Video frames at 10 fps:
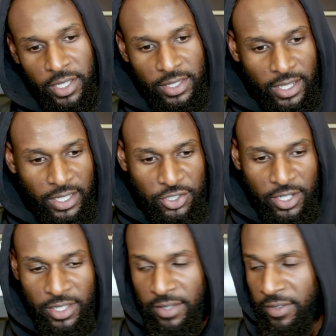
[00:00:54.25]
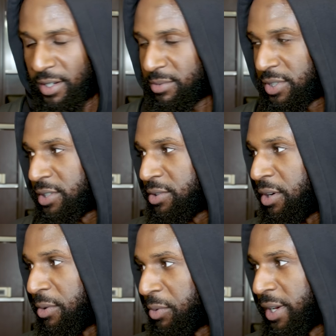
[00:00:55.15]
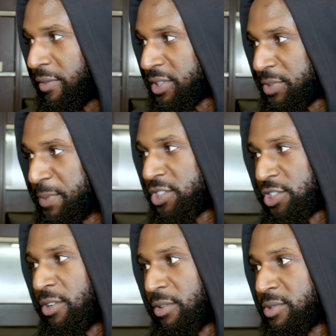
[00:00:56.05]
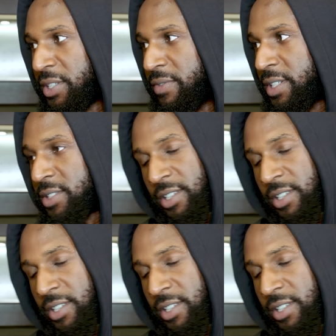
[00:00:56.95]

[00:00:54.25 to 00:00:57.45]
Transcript: I think I try to leave it up to, you know, whatever's been shown on TV.